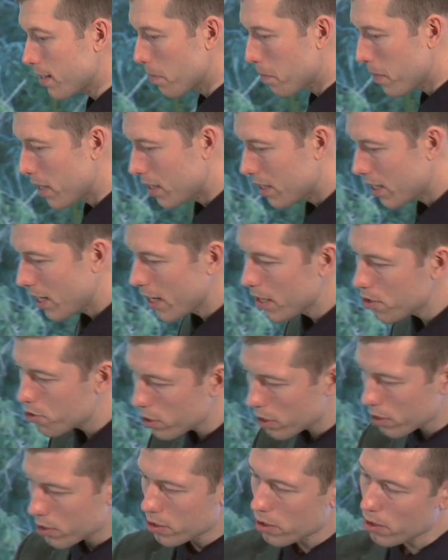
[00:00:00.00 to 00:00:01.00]
to be
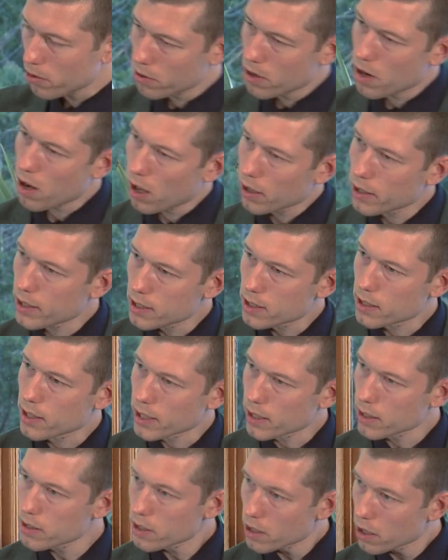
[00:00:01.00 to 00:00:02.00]
teaching children all these
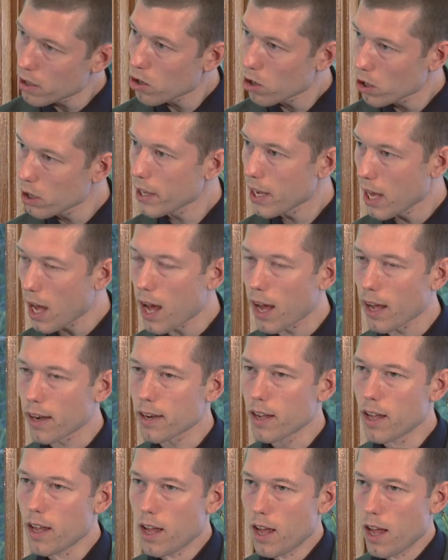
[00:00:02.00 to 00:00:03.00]
things early on.